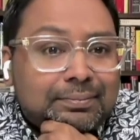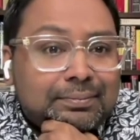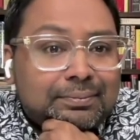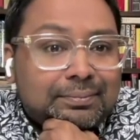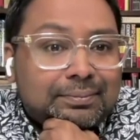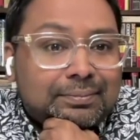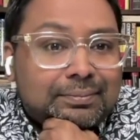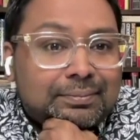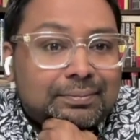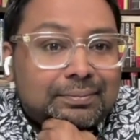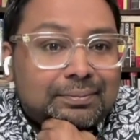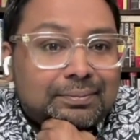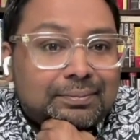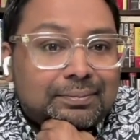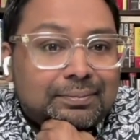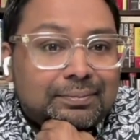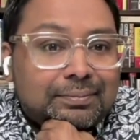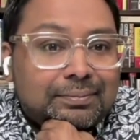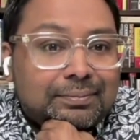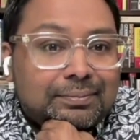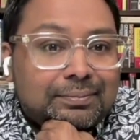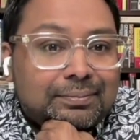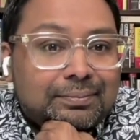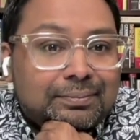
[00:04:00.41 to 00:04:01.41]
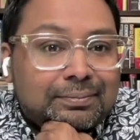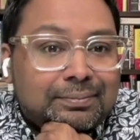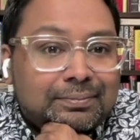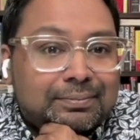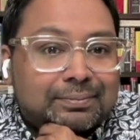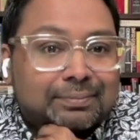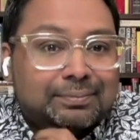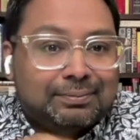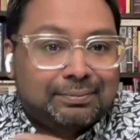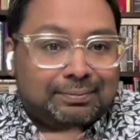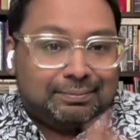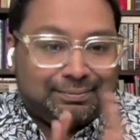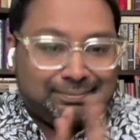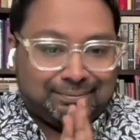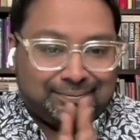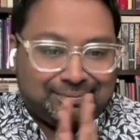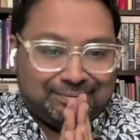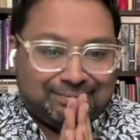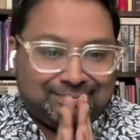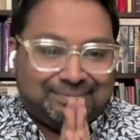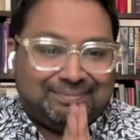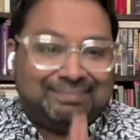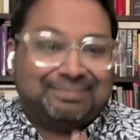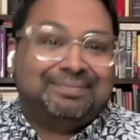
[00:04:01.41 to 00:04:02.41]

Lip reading: (not speaking)